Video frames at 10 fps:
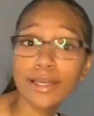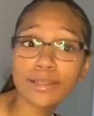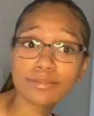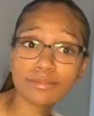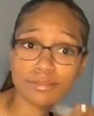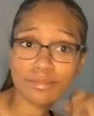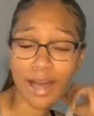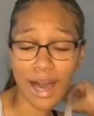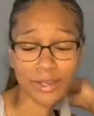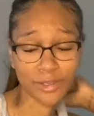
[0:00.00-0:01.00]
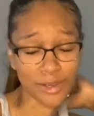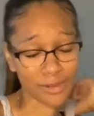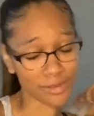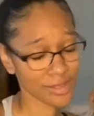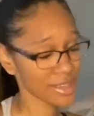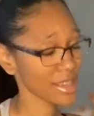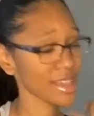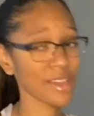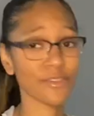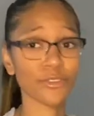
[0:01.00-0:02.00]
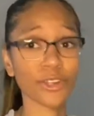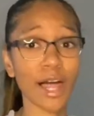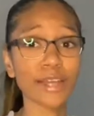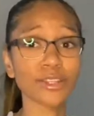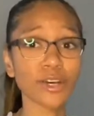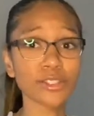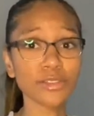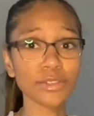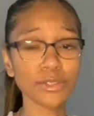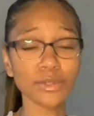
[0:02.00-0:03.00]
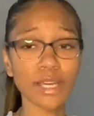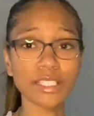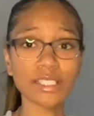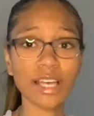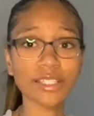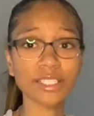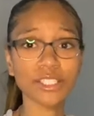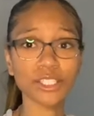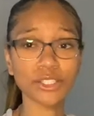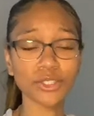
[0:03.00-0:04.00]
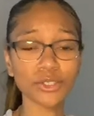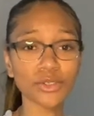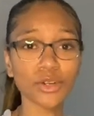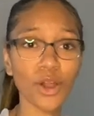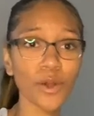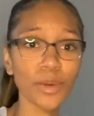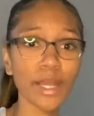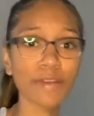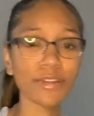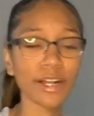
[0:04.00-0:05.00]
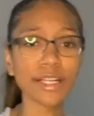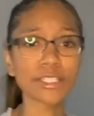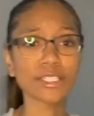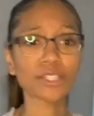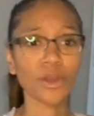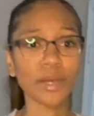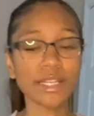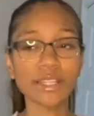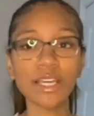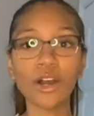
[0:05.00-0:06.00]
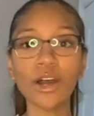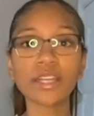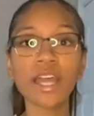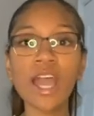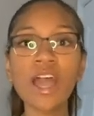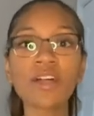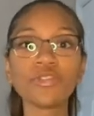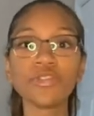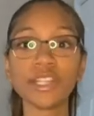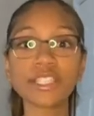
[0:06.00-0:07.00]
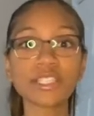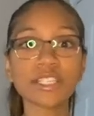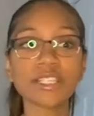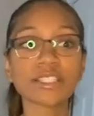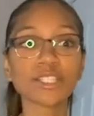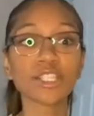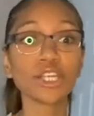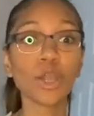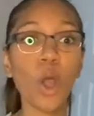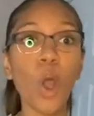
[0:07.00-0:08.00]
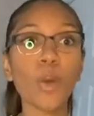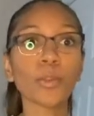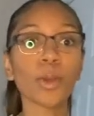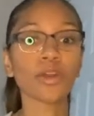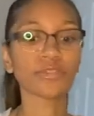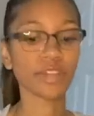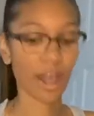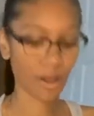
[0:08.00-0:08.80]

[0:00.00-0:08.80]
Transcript: I don't know. For like those of you that just like to chill or whatever and just throw anything on, this is the perfect outfit because